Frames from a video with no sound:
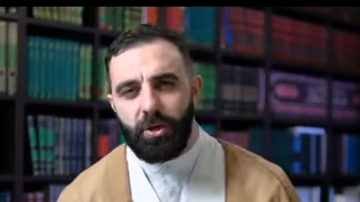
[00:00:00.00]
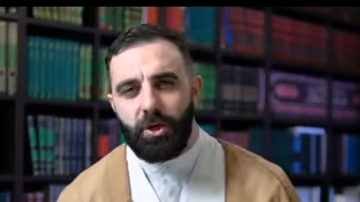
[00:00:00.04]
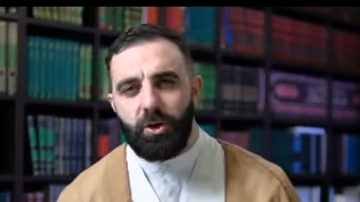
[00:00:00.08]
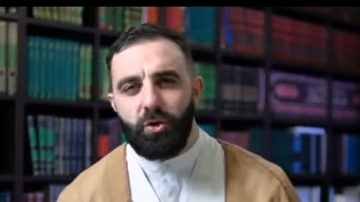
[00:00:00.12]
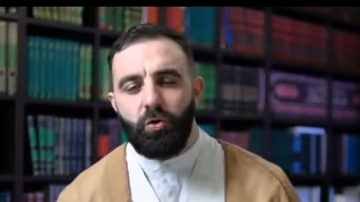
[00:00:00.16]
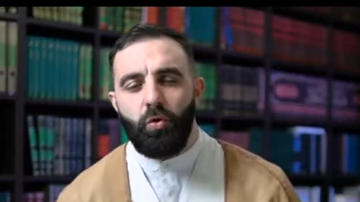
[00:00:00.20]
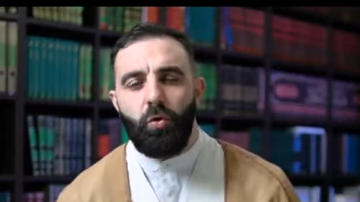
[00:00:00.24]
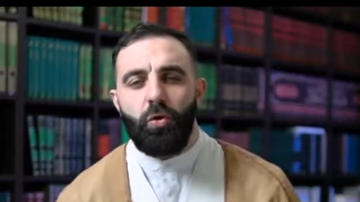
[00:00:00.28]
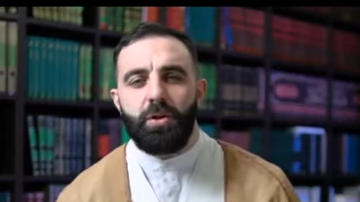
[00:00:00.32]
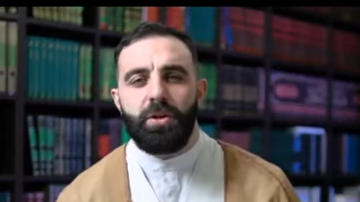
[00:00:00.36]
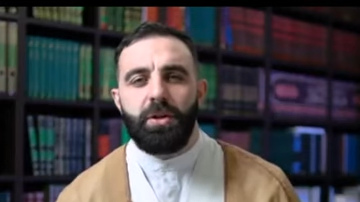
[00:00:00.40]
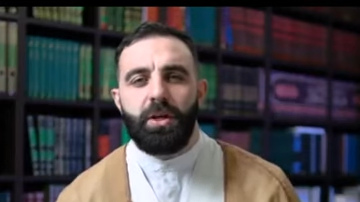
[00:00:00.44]

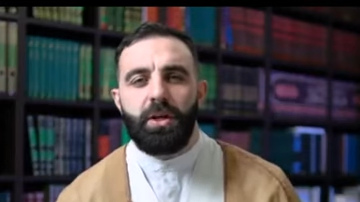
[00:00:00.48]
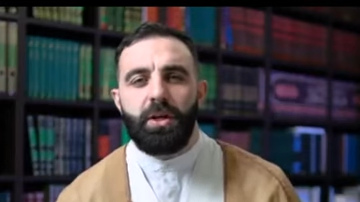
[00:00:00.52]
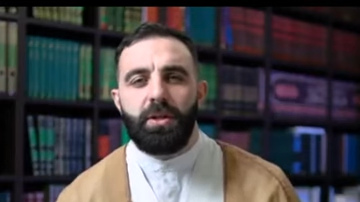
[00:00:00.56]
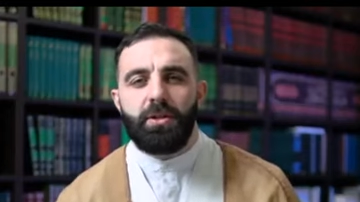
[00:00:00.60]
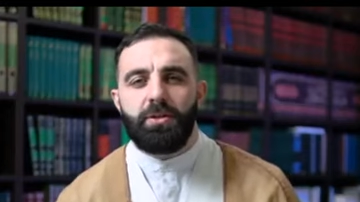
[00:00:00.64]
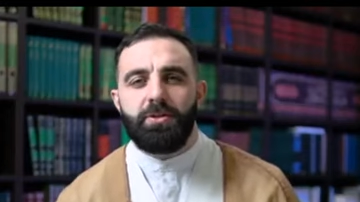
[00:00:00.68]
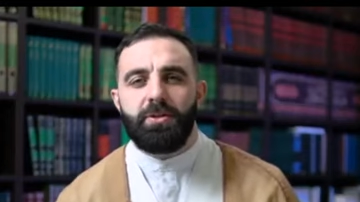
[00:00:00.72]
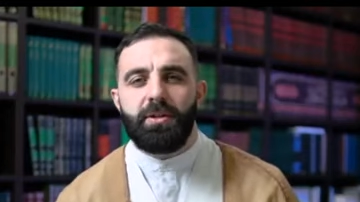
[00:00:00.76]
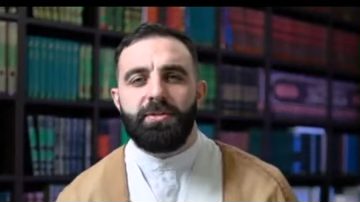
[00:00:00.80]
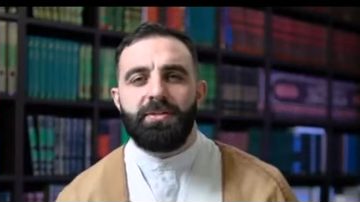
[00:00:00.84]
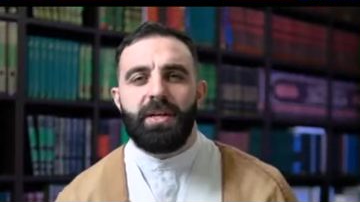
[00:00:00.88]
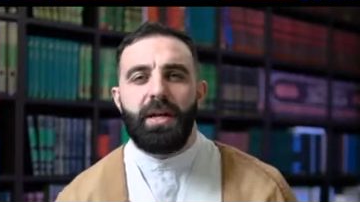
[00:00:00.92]
in
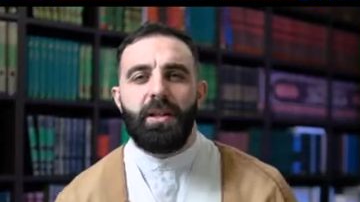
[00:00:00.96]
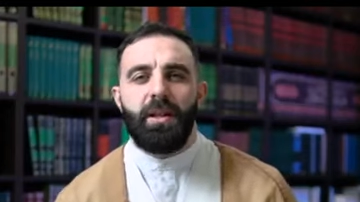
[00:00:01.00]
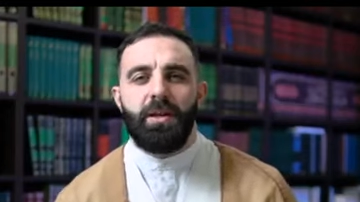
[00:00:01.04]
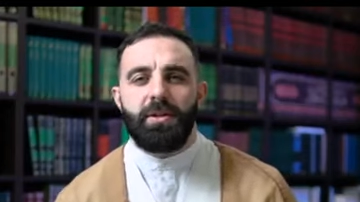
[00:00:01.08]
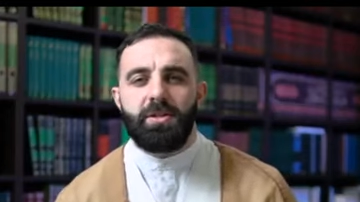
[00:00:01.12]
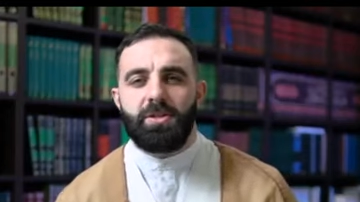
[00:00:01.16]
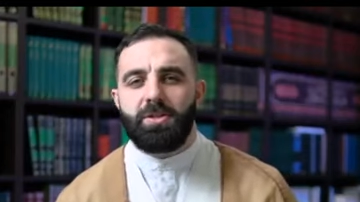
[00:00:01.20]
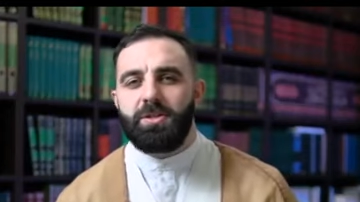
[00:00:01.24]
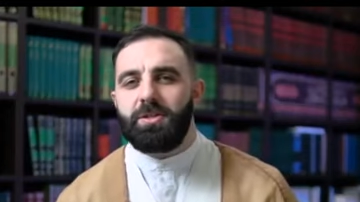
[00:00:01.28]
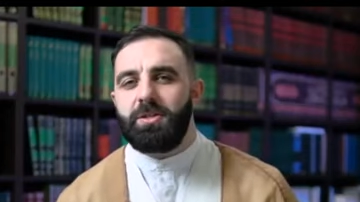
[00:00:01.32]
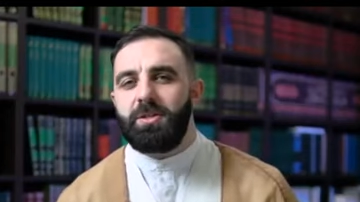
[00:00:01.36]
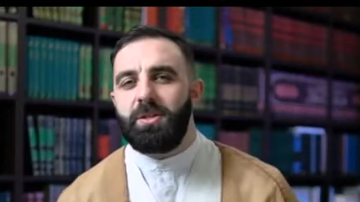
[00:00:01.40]
order to tell
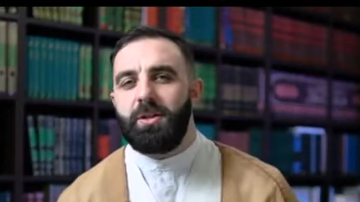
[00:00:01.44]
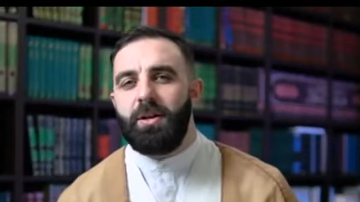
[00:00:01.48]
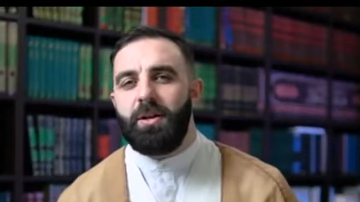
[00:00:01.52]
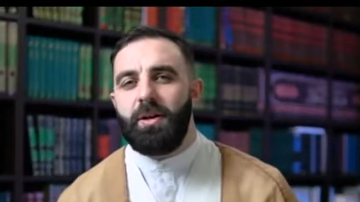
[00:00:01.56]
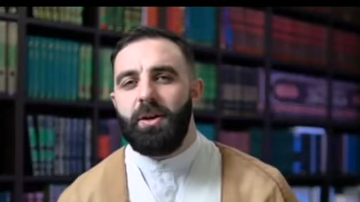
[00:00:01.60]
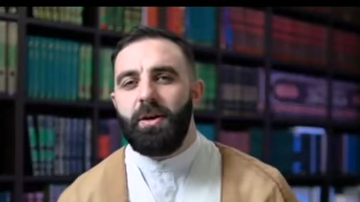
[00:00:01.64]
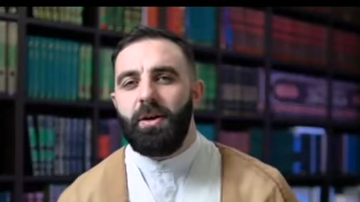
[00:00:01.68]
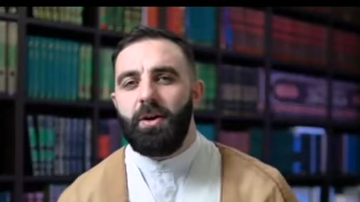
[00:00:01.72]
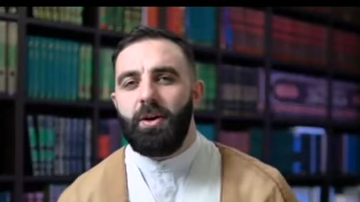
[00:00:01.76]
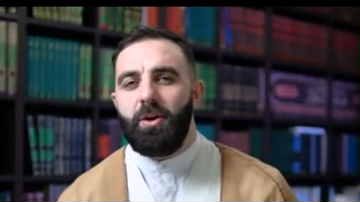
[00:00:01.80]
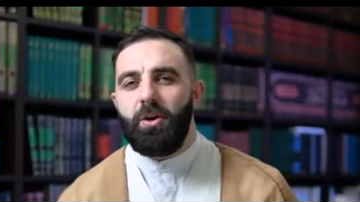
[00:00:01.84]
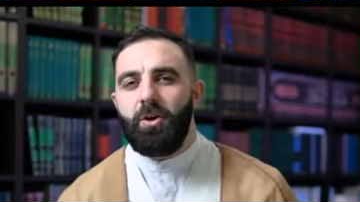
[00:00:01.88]
us
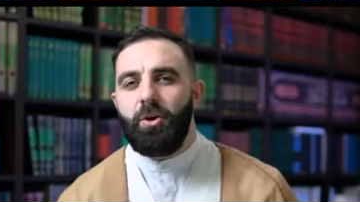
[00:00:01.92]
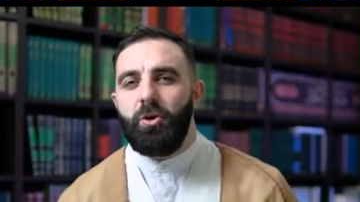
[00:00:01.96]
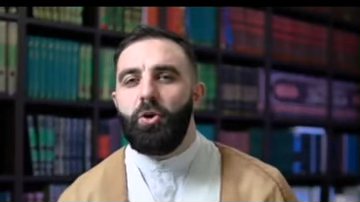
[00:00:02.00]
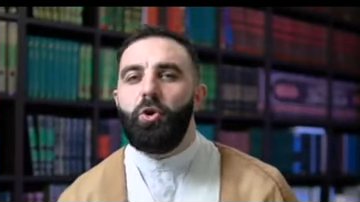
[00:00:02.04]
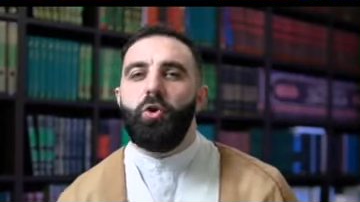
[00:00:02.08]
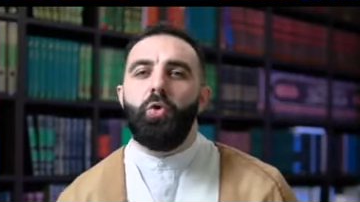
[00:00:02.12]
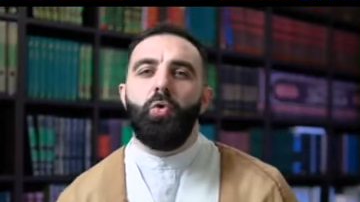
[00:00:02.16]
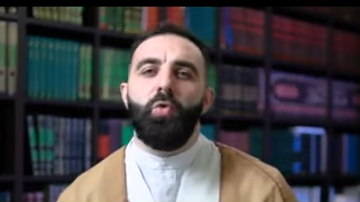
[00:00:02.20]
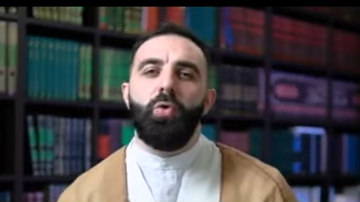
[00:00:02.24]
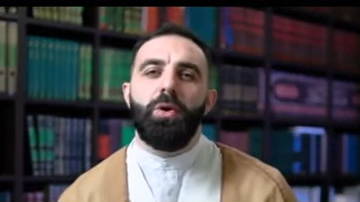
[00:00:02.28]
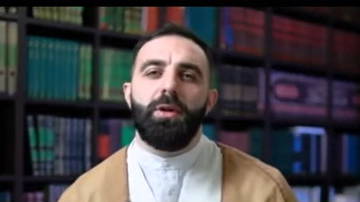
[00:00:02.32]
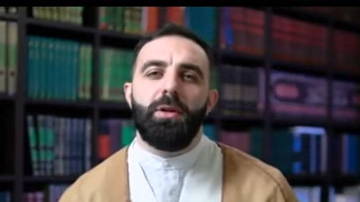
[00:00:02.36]

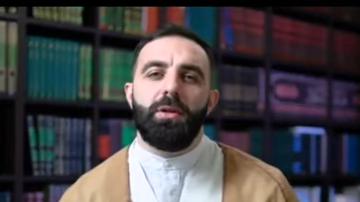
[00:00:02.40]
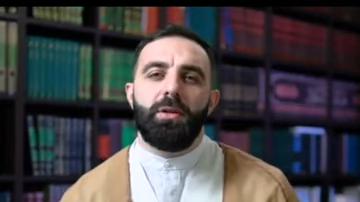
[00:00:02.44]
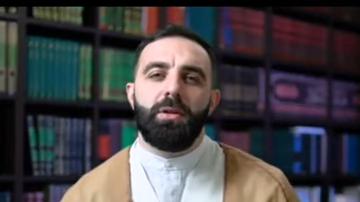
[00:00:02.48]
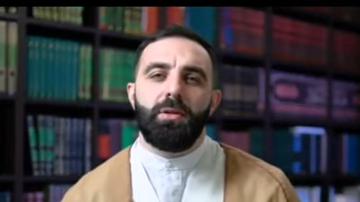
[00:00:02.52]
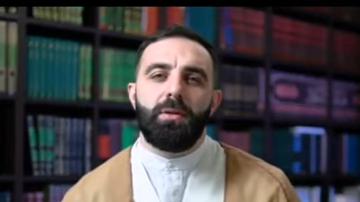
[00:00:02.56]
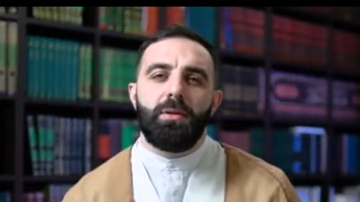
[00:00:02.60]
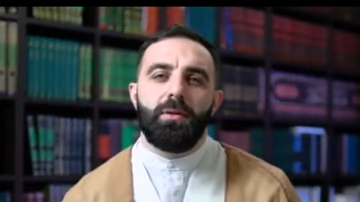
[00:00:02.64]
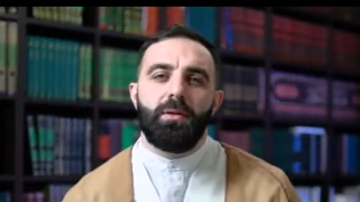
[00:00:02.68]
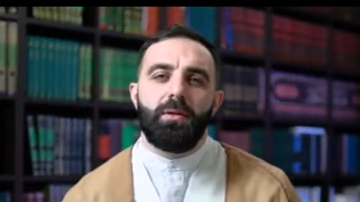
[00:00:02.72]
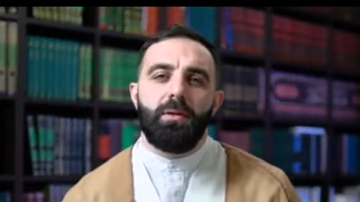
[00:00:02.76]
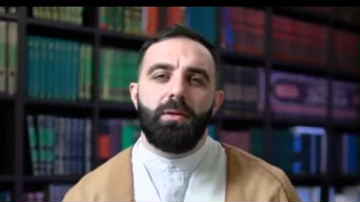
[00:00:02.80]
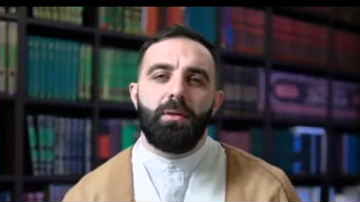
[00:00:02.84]
who
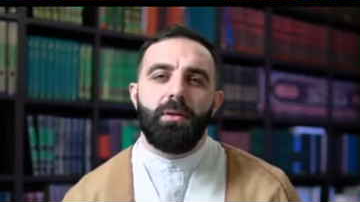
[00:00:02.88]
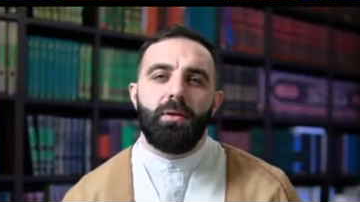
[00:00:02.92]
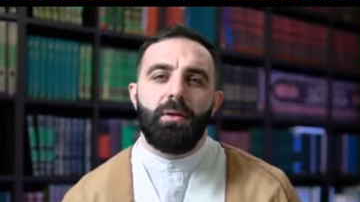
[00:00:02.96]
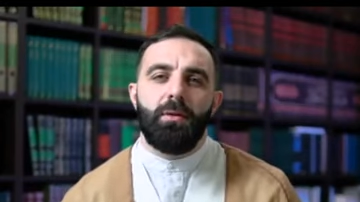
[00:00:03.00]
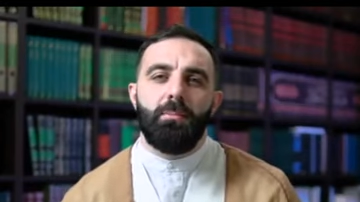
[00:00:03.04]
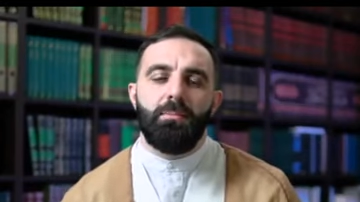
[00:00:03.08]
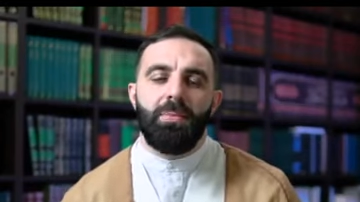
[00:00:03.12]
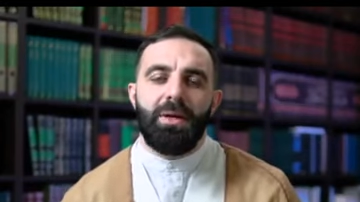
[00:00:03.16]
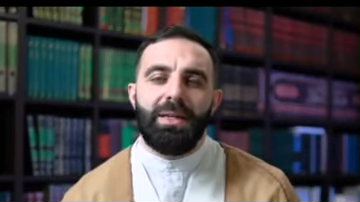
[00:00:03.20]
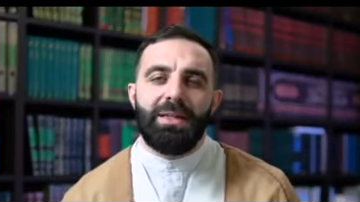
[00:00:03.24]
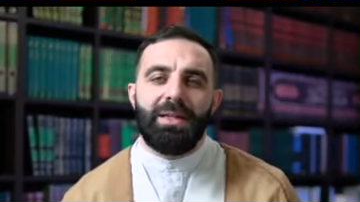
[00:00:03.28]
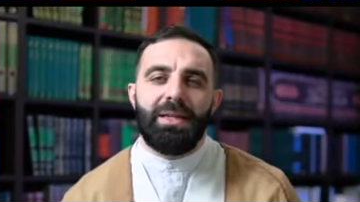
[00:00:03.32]
will
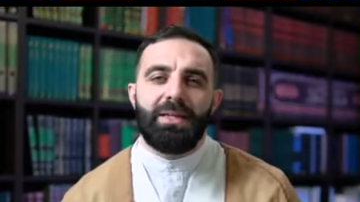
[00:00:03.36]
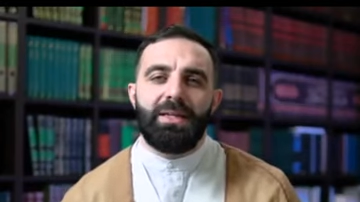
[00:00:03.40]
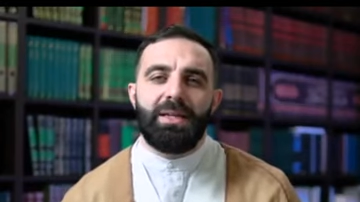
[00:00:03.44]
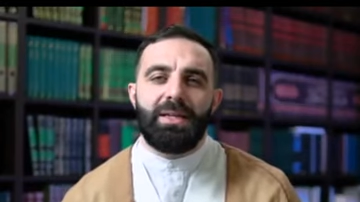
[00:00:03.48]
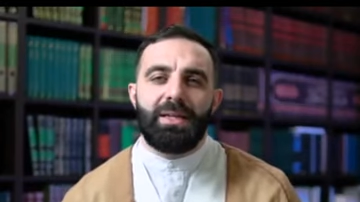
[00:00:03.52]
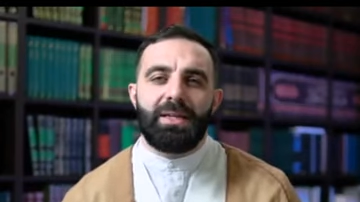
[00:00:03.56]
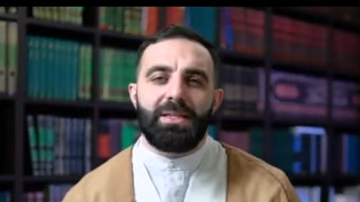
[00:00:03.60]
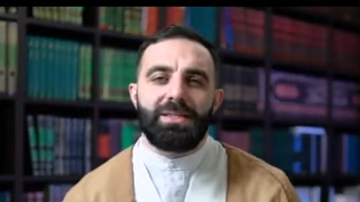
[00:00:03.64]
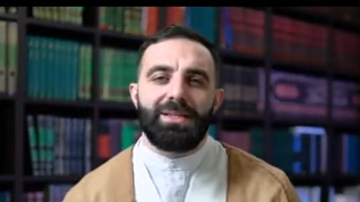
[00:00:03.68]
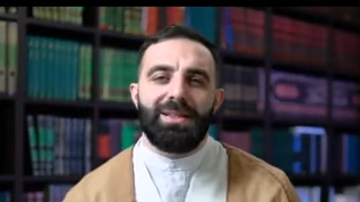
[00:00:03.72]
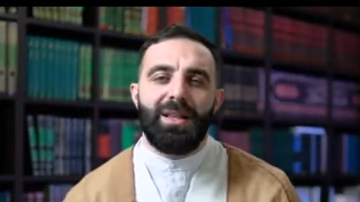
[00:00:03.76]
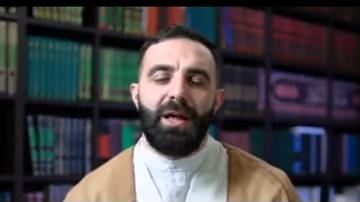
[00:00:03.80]
be
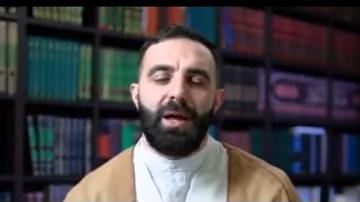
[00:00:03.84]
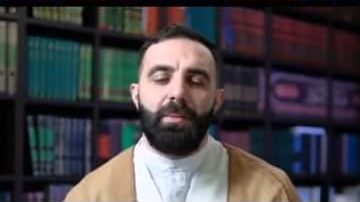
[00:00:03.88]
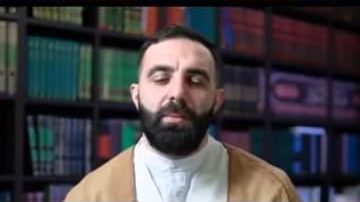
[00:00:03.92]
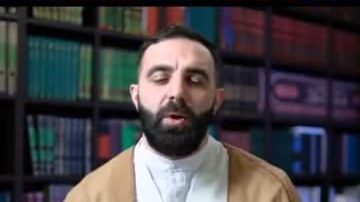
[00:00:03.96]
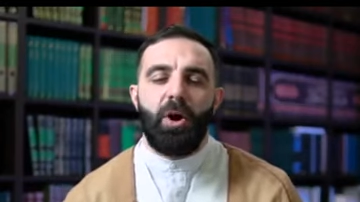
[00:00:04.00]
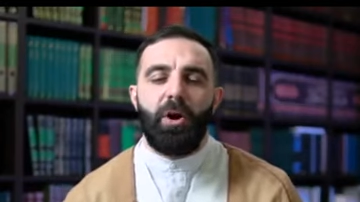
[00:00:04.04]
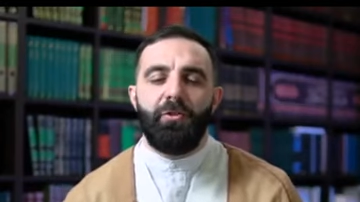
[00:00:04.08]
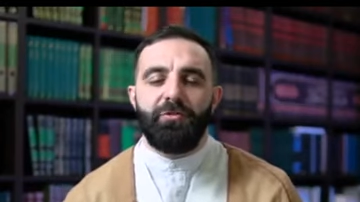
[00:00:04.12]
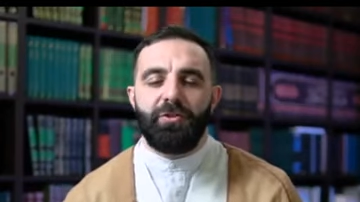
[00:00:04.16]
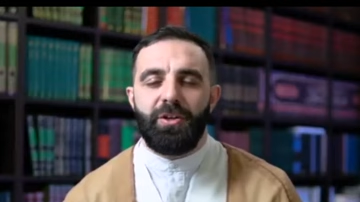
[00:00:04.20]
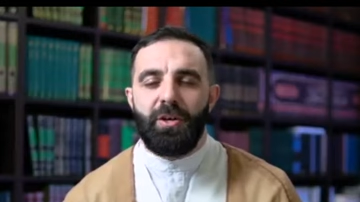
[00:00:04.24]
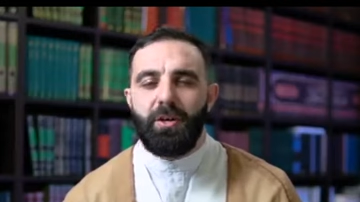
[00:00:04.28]
leading Islam
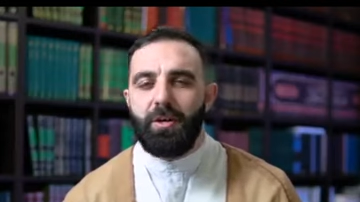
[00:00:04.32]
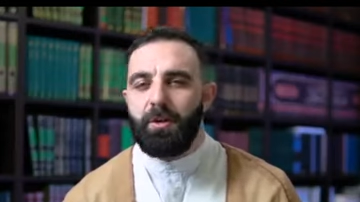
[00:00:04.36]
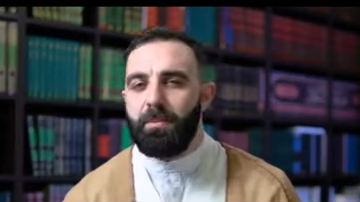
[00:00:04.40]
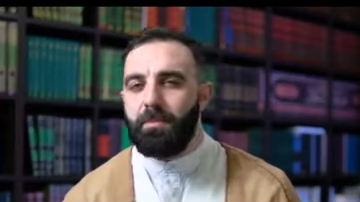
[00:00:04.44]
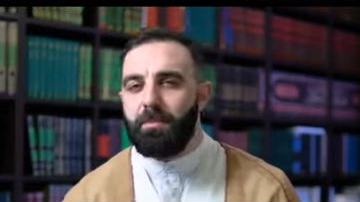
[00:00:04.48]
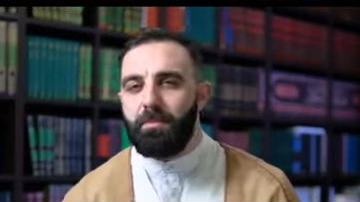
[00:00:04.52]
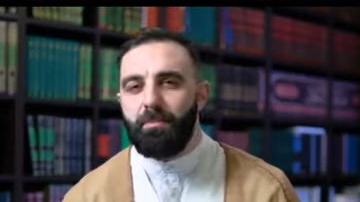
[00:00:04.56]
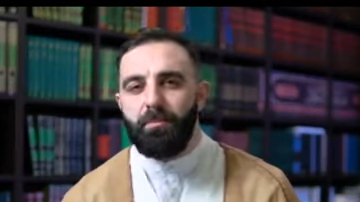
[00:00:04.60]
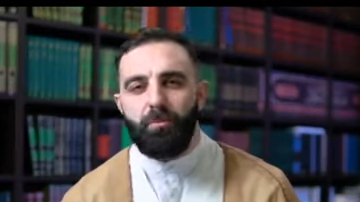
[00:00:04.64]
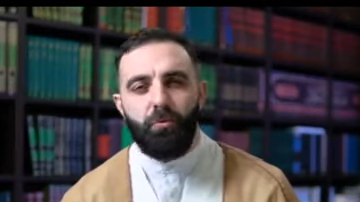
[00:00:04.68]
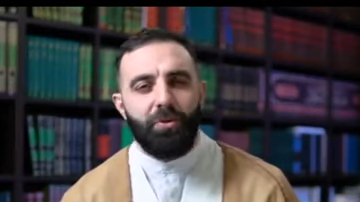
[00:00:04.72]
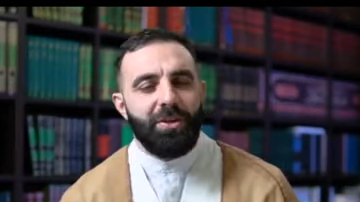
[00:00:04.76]
after him?